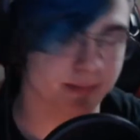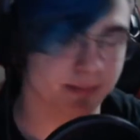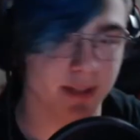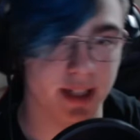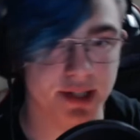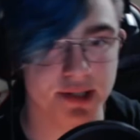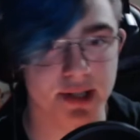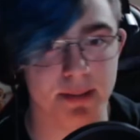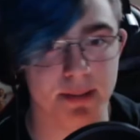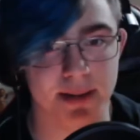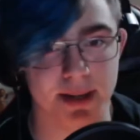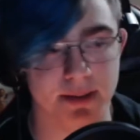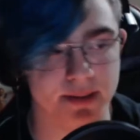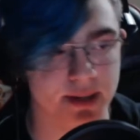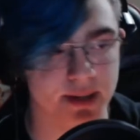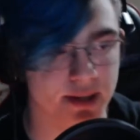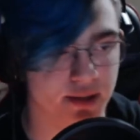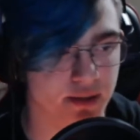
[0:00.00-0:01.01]
I just got back
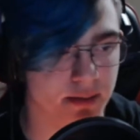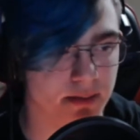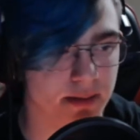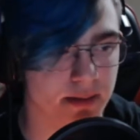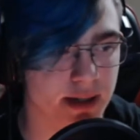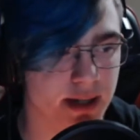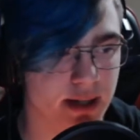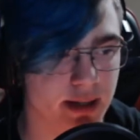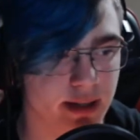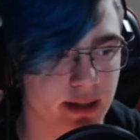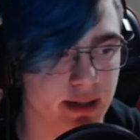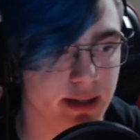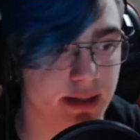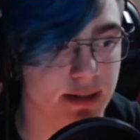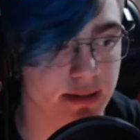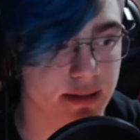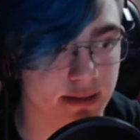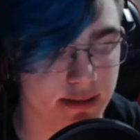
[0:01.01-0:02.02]
upstairs from eating an
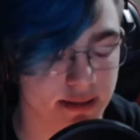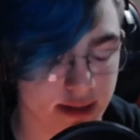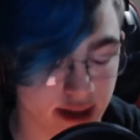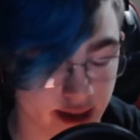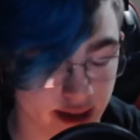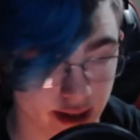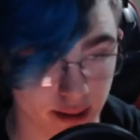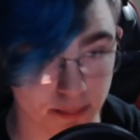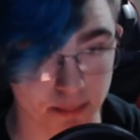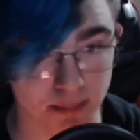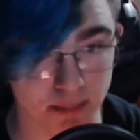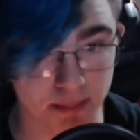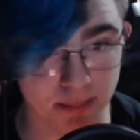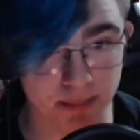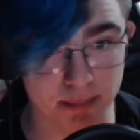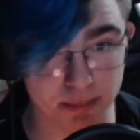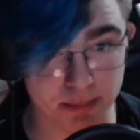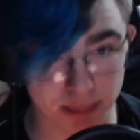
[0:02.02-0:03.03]
entire
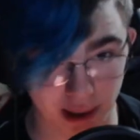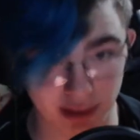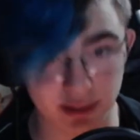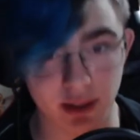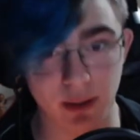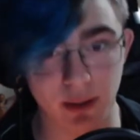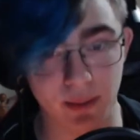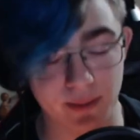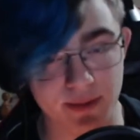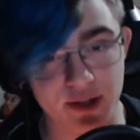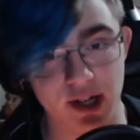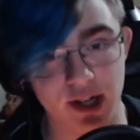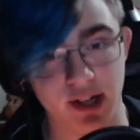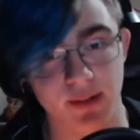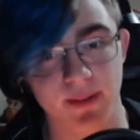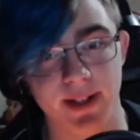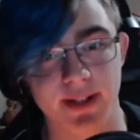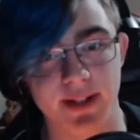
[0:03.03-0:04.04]
buttload of
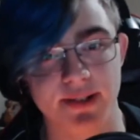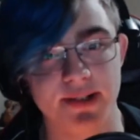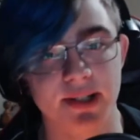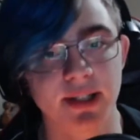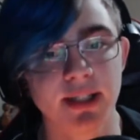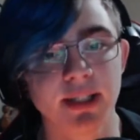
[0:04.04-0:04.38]
chicken wings.